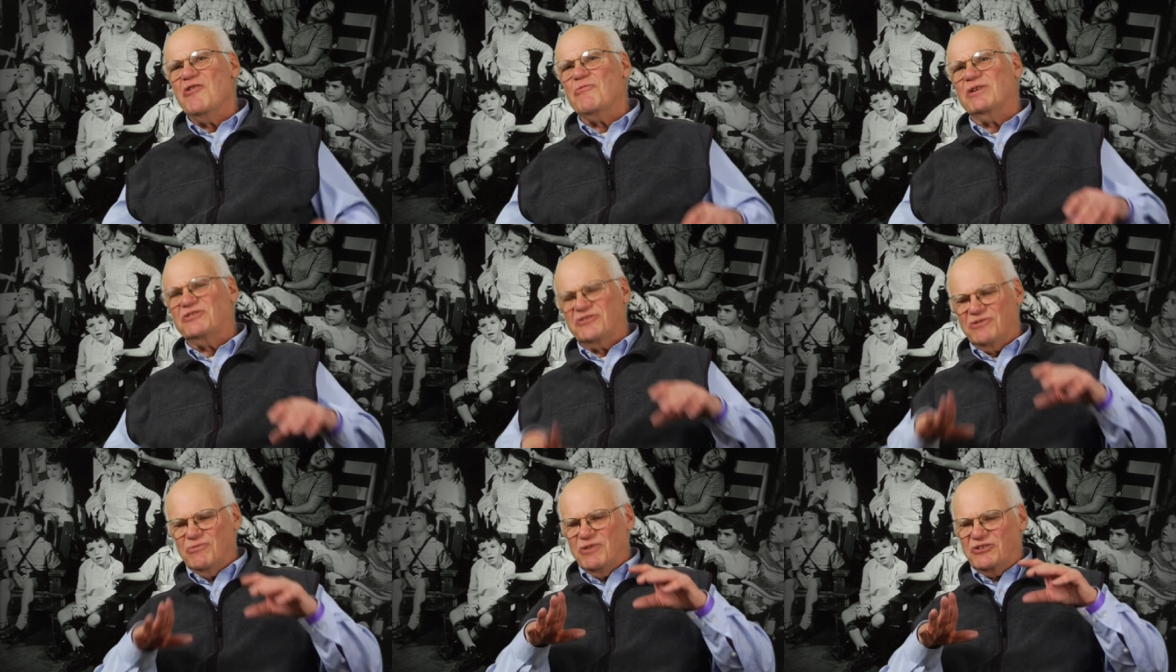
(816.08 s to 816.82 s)
which,
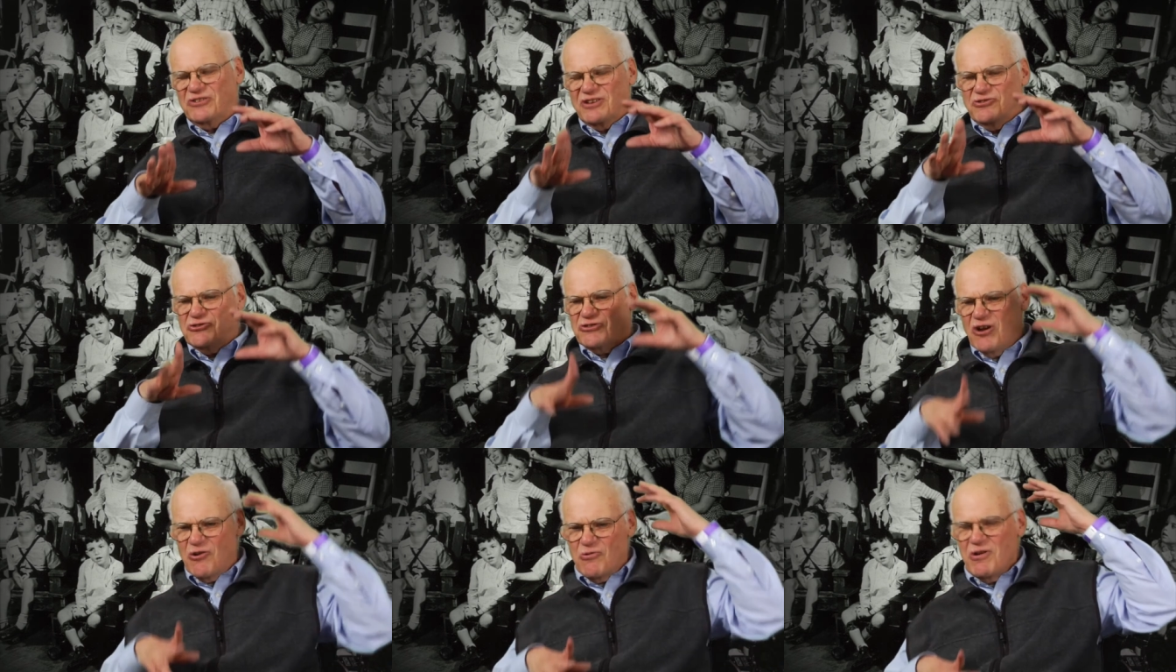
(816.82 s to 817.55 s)
which can
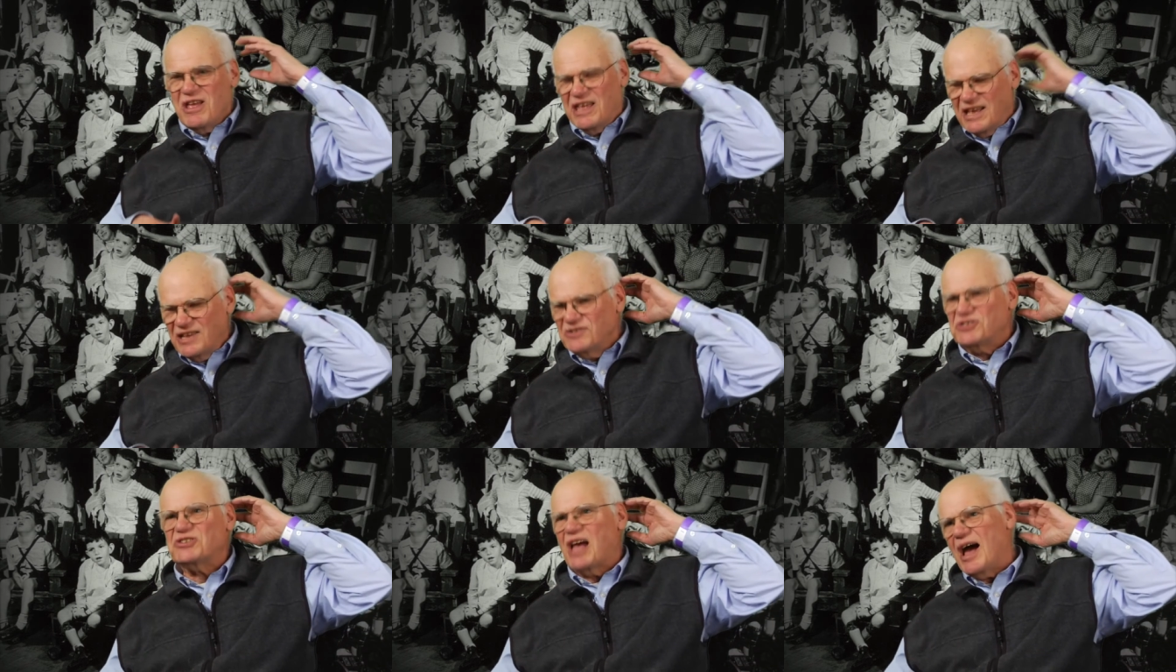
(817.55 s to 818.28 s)
show
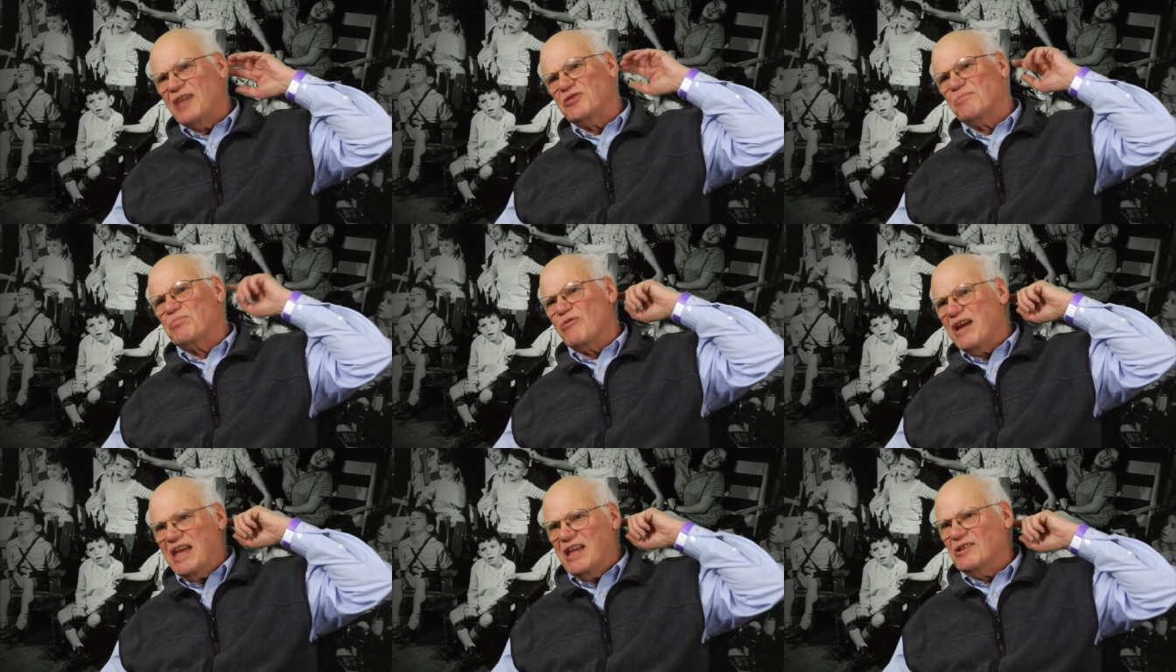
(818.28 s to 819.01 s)
inside the
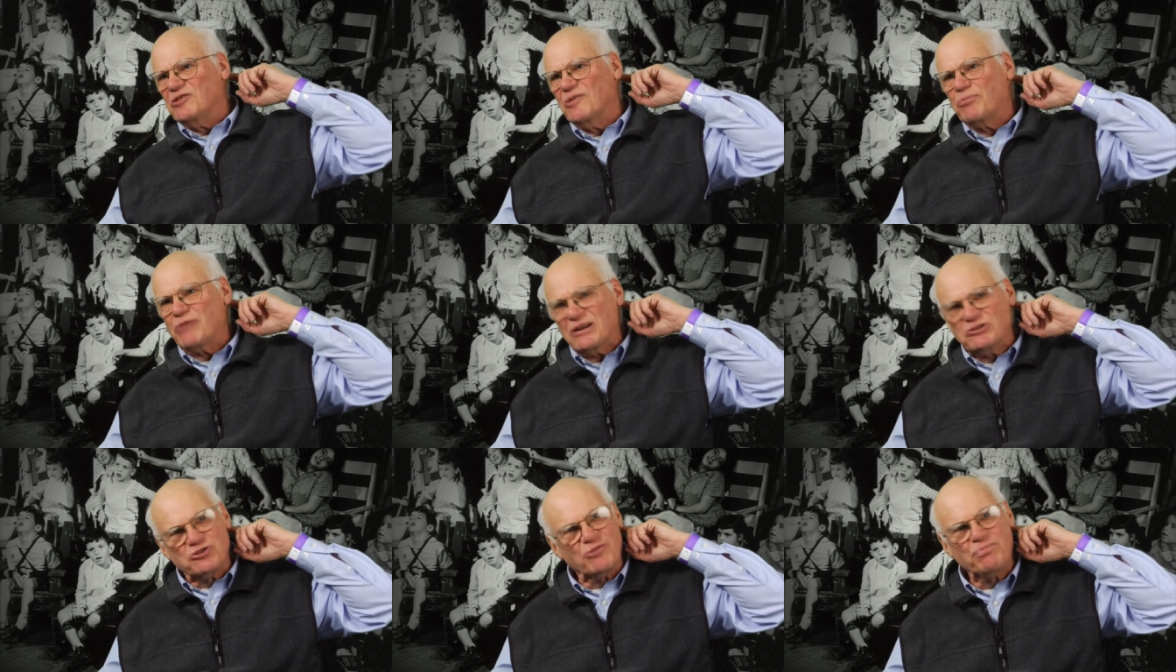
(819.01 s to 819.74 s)
brain and the
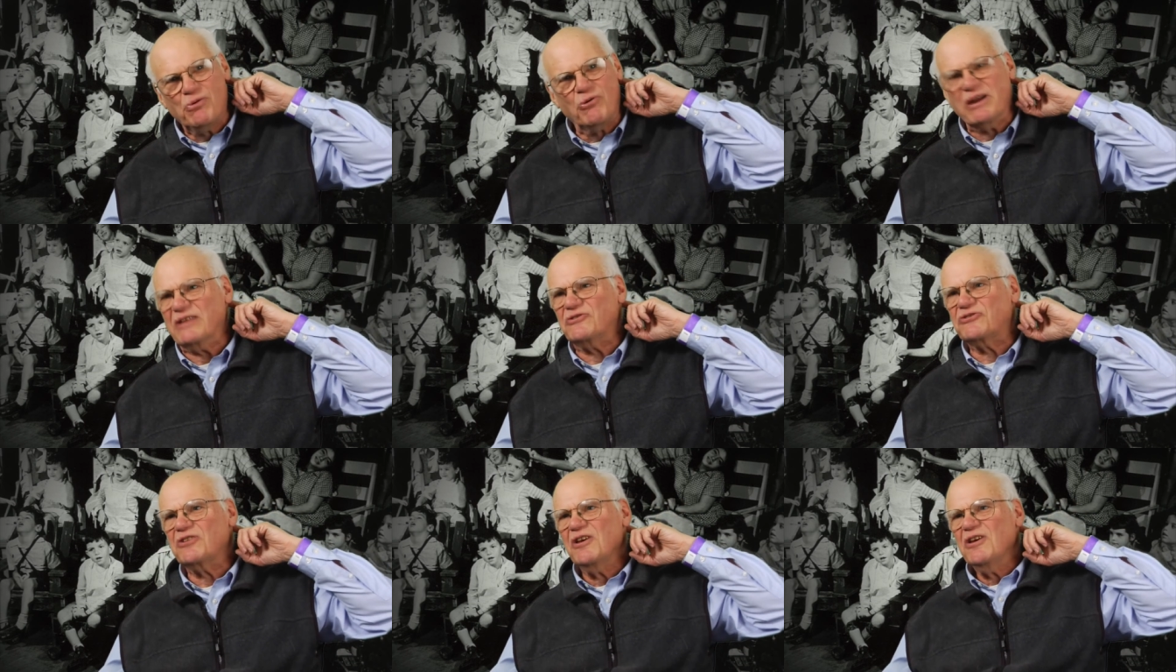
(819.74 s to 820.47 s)
pressure
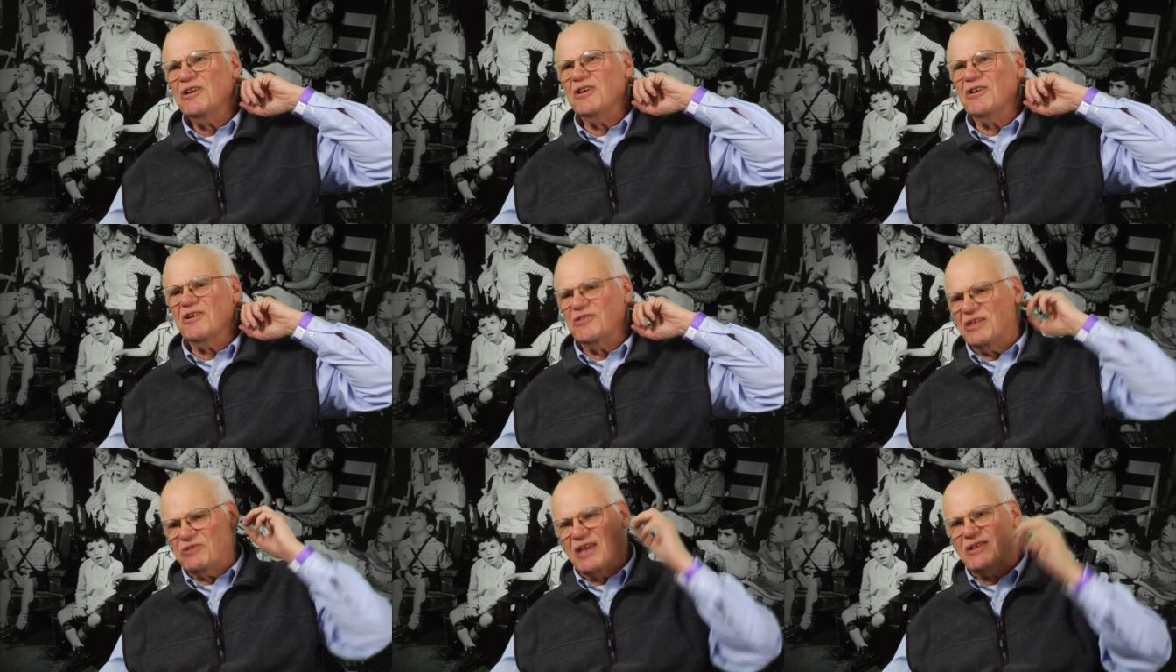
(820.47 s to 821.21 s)
points uh,
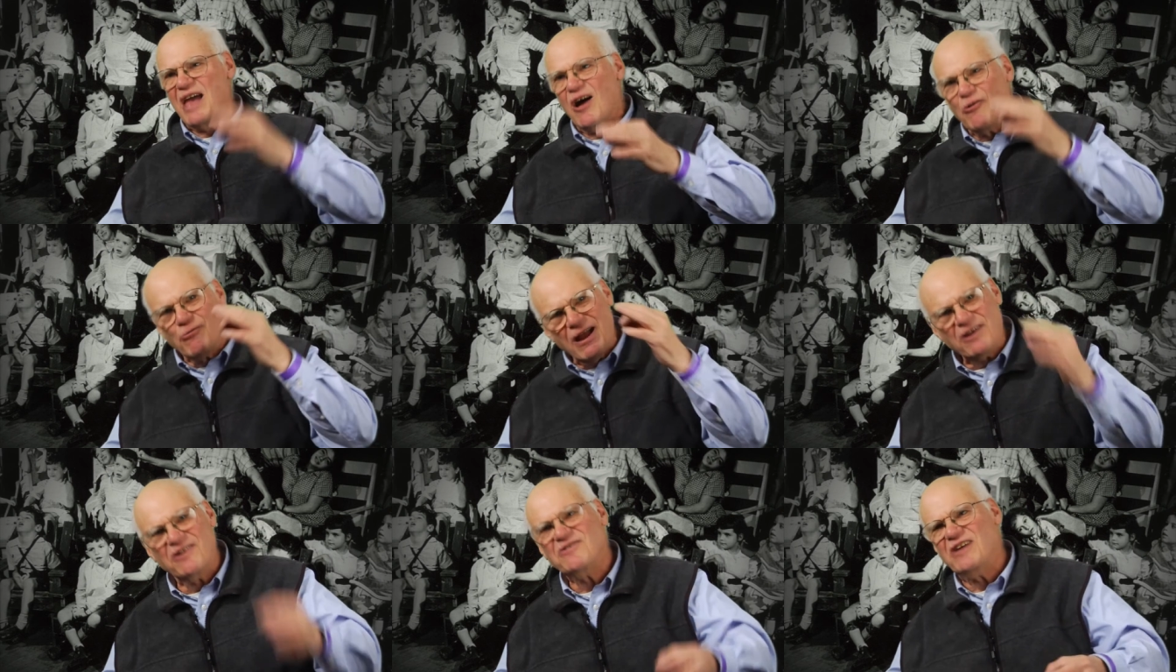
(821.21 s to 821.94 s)
that they now
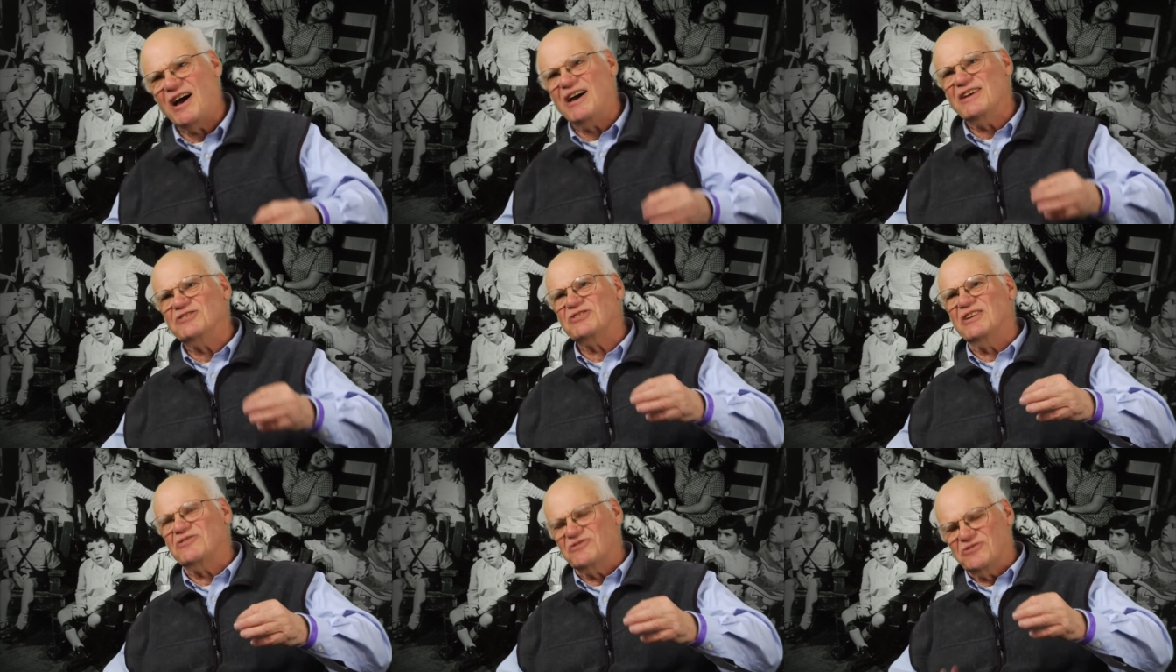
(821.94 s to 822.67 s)
recognize
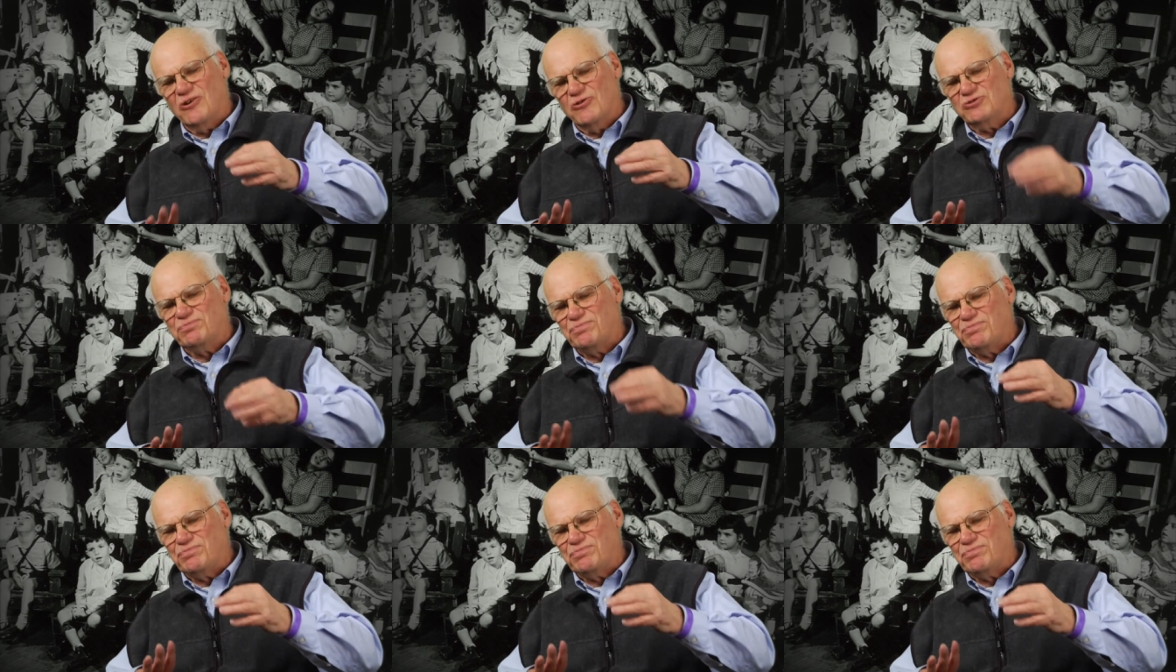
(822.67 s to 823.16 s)
as those